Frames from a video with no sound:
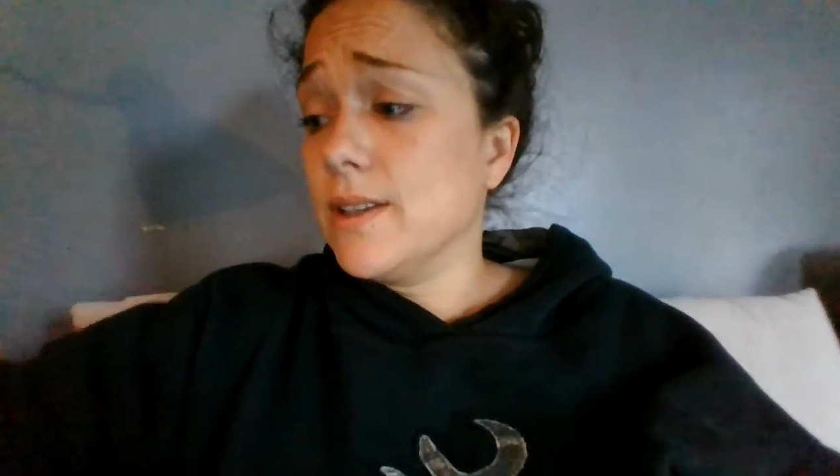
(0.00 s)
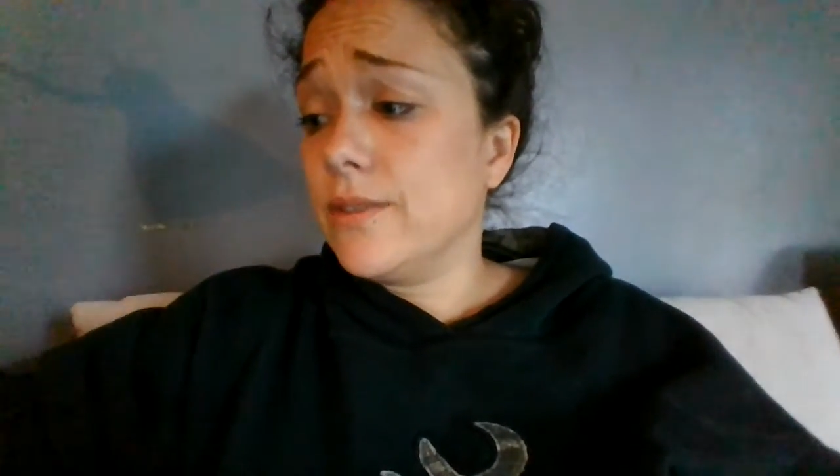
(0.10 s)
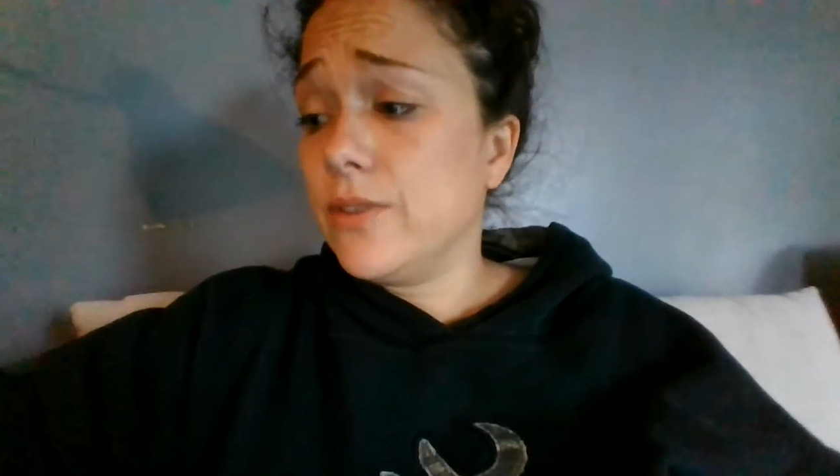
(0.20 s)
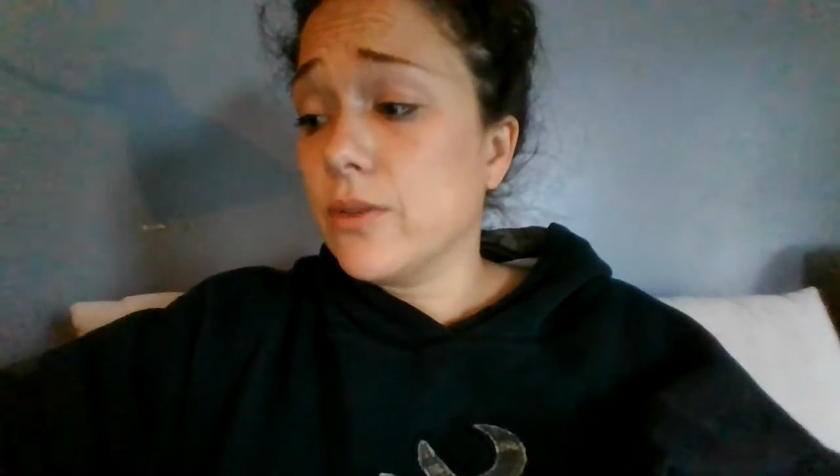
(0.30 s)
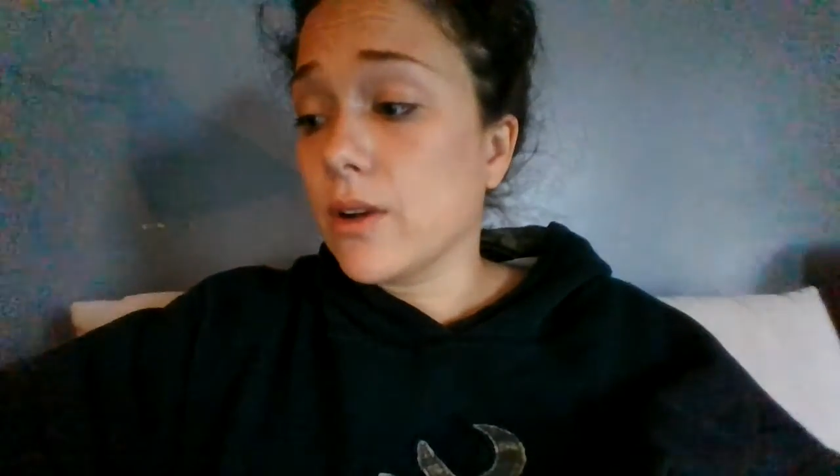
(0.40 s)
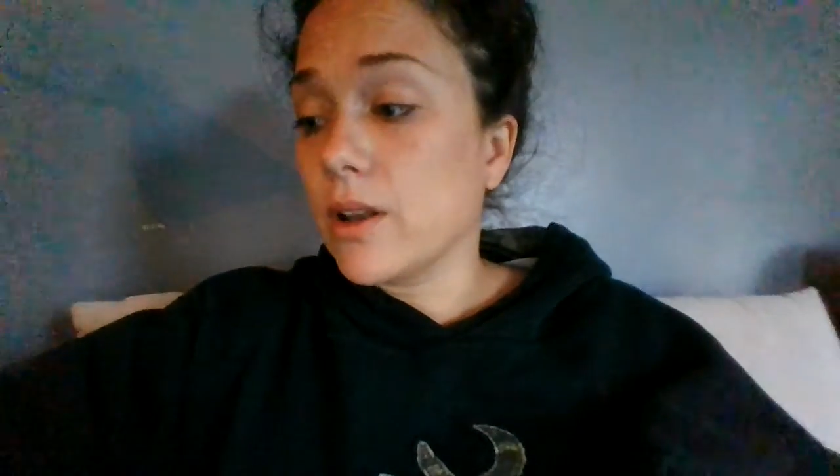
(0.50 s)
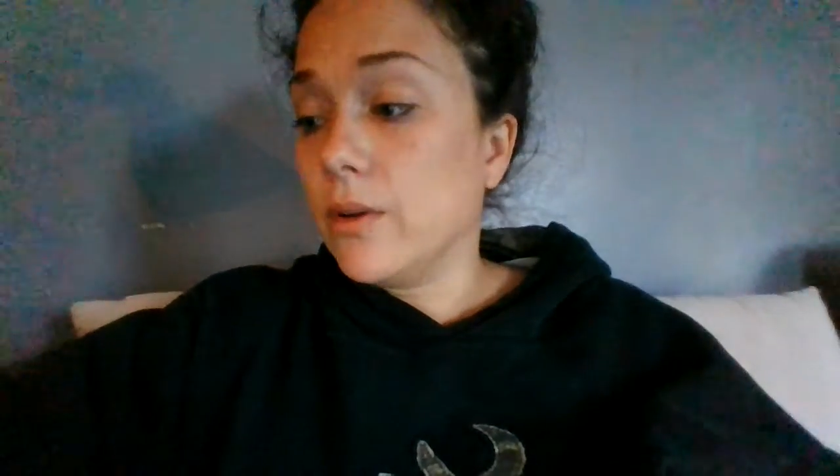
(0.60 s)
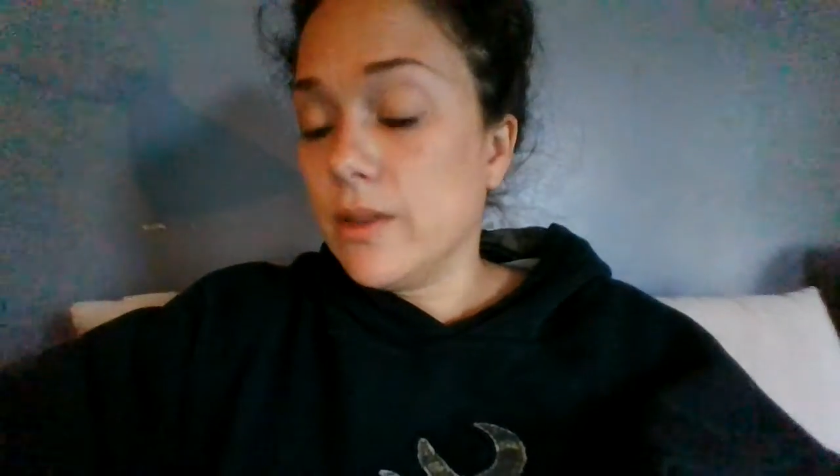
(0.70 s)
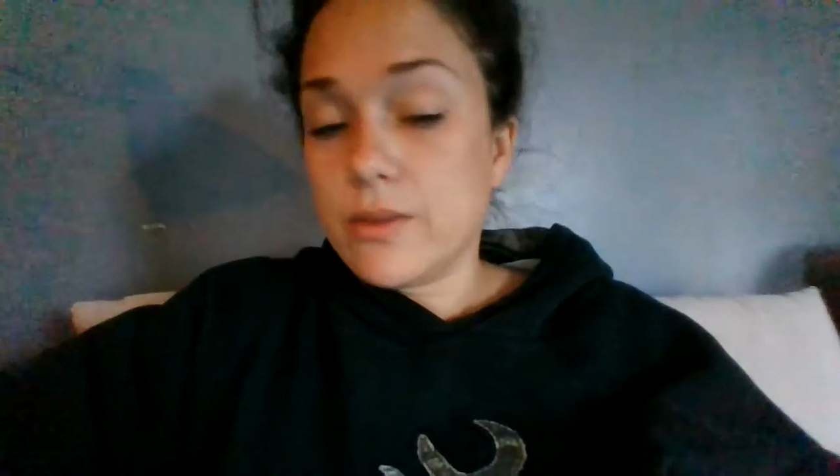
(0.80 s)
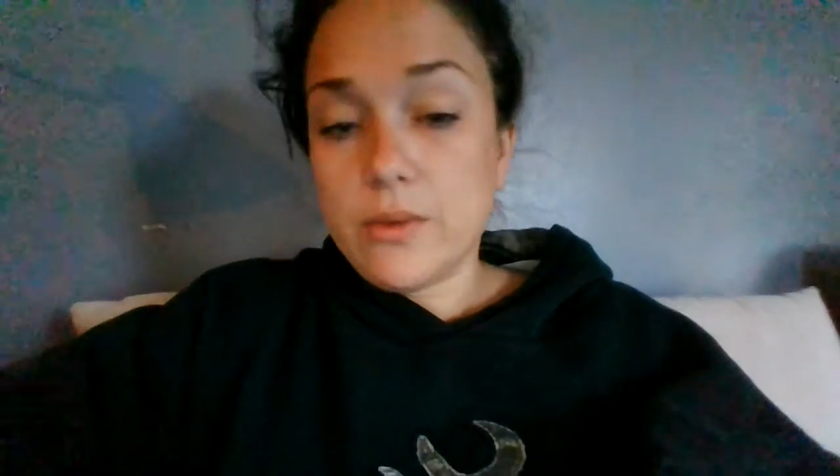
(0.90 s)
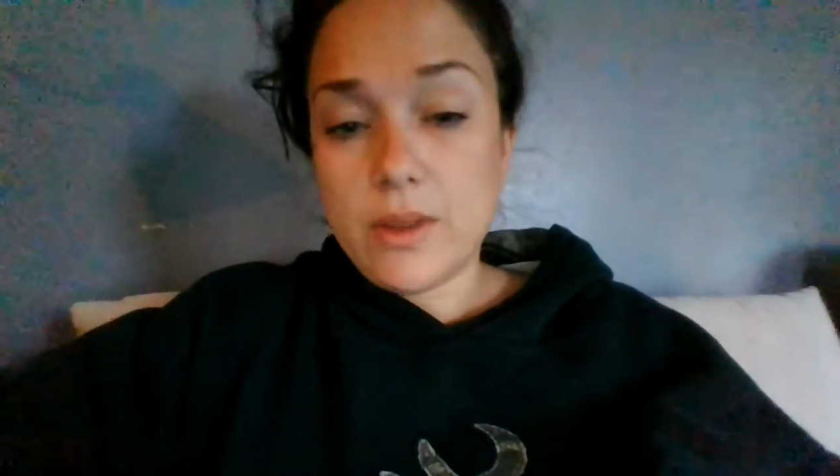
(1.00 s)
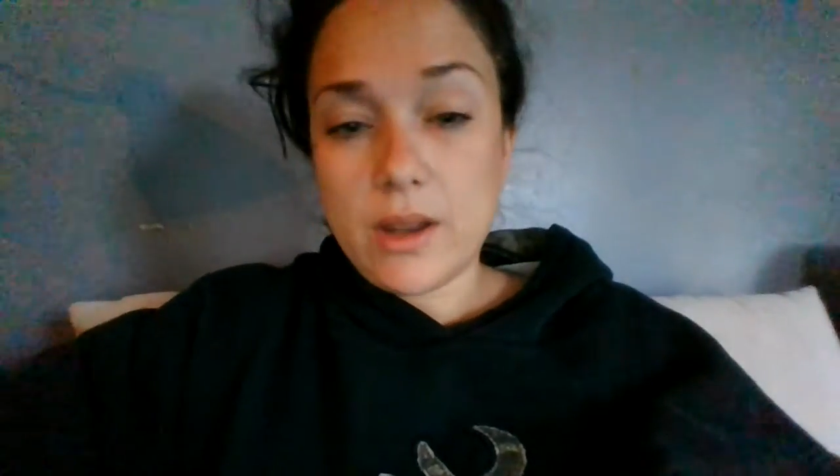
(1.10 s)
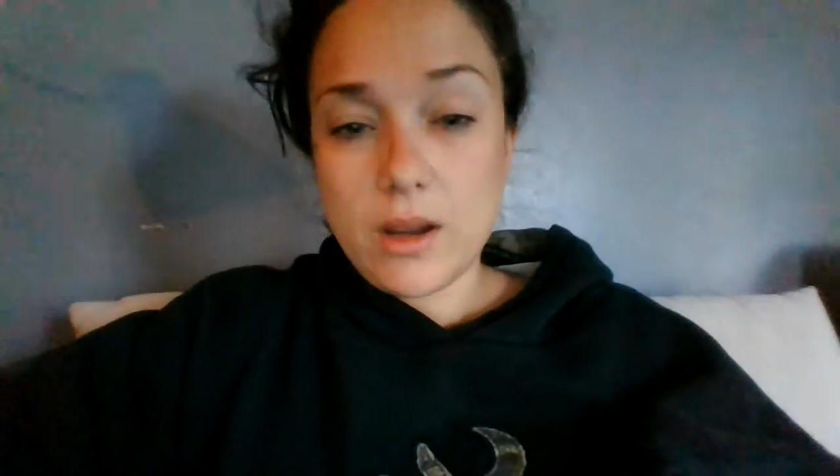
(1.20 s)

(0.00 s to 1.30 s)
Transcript: if you are going through that,